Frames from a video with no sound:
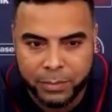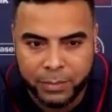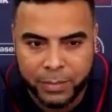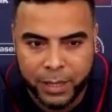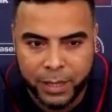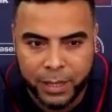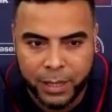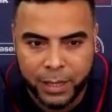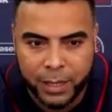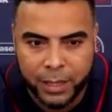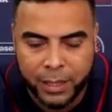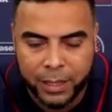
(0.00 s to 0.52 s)

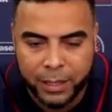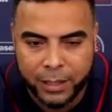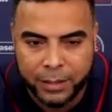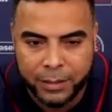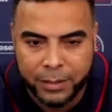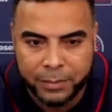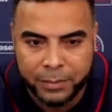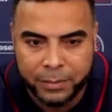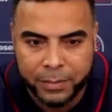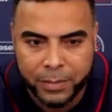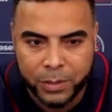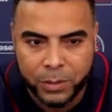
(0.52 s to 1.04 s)

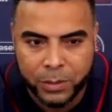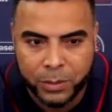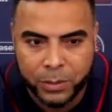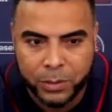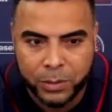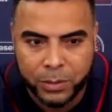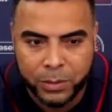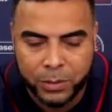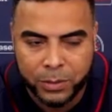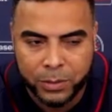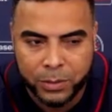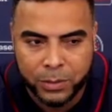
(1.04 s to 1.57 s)
Uh,
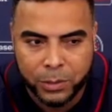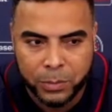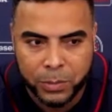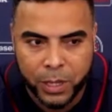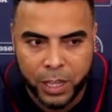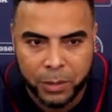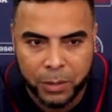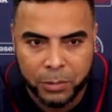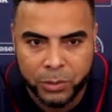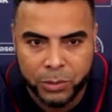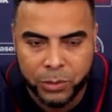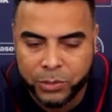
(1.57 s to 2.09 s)
to to
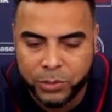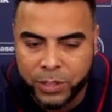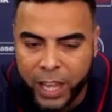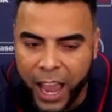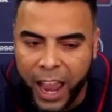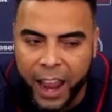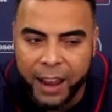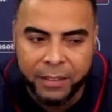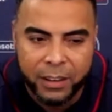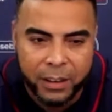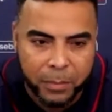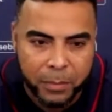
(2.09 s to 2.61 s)
be able to
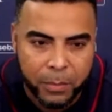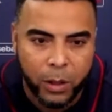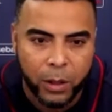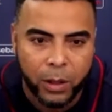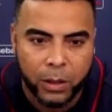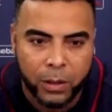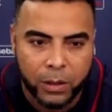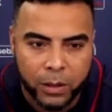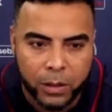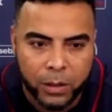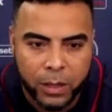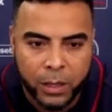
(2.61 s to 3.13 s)
time the
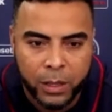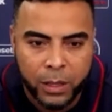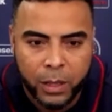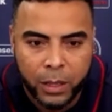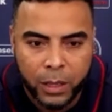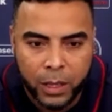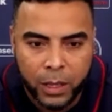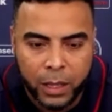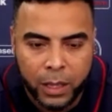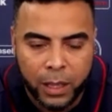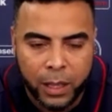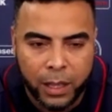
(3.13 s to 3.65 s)
ball,
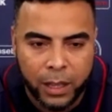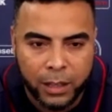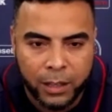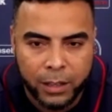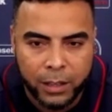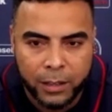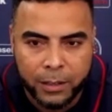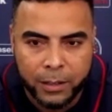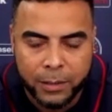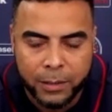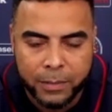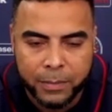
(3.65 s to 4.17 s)

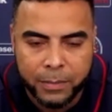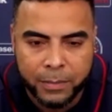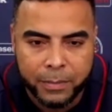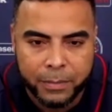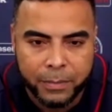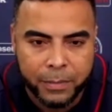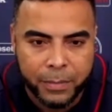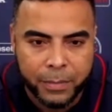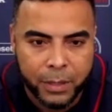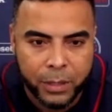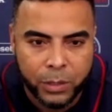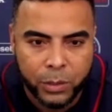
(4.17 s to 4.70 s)
um,
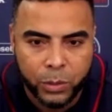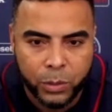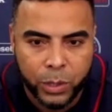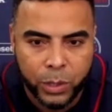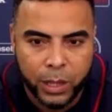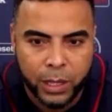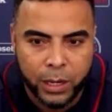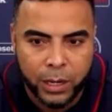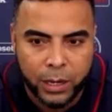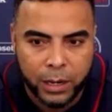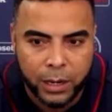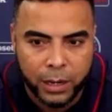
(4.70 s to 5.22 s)
you
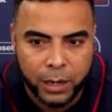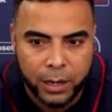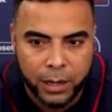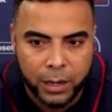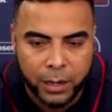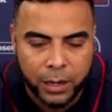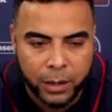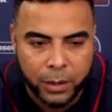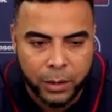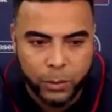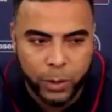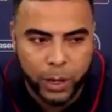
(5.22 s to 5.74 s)
either
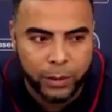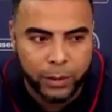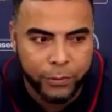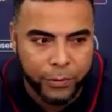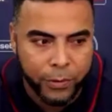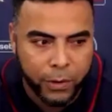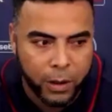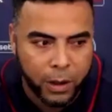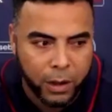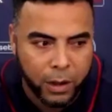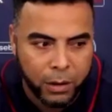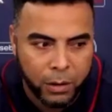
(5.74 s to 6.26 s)
way in
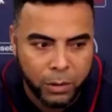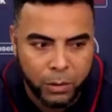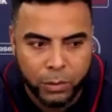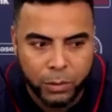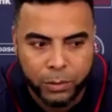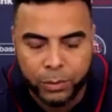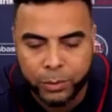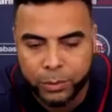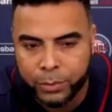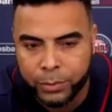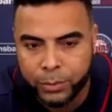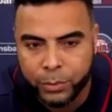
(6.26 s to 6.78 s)
front
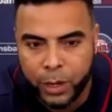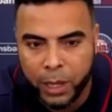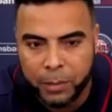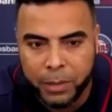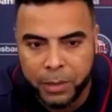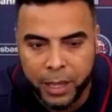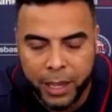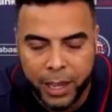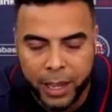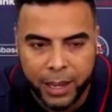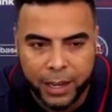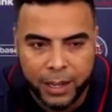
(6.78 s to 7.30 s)
or way
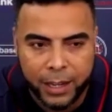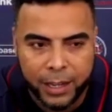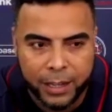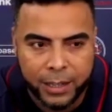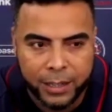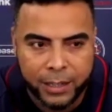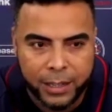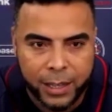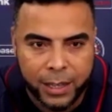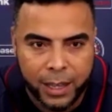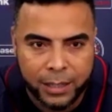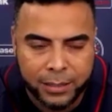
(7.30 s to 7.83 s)
behind,
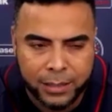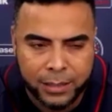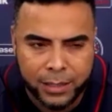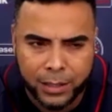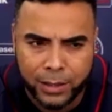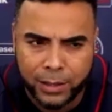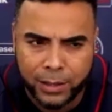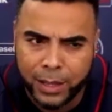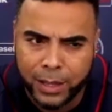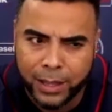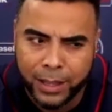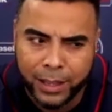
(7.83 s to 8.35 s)
and that's
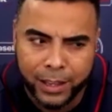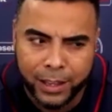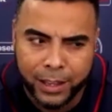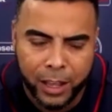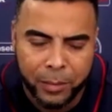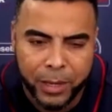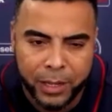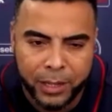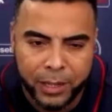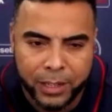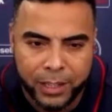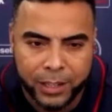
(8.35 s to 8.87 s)
not like
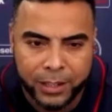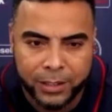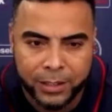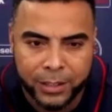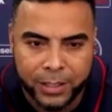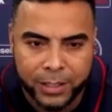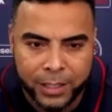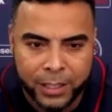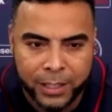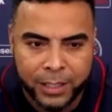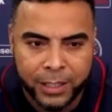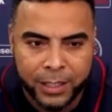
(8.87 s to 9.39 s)
common, you know.
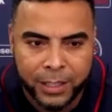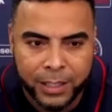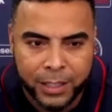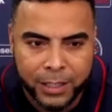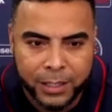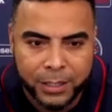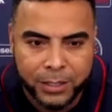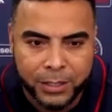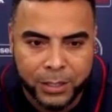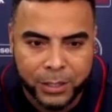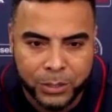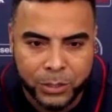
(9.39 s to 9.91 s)

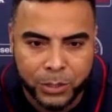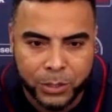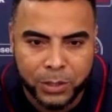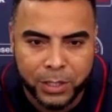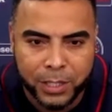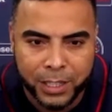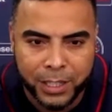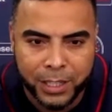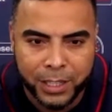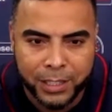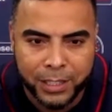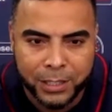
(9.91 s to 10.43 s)
So
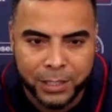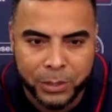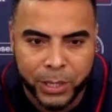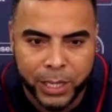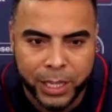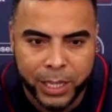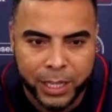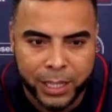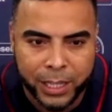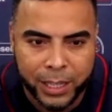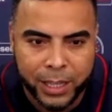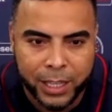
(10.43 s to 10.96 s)
something is
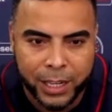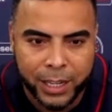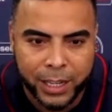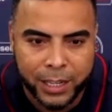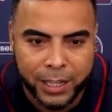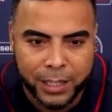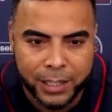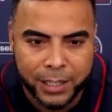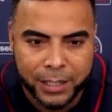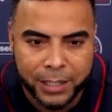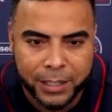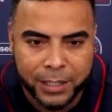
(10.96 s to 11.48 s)
cricket up there.
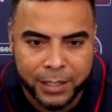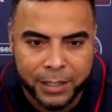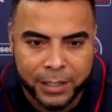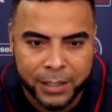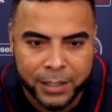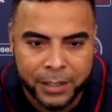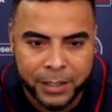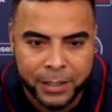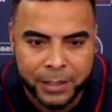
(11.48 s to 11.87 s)
Mm.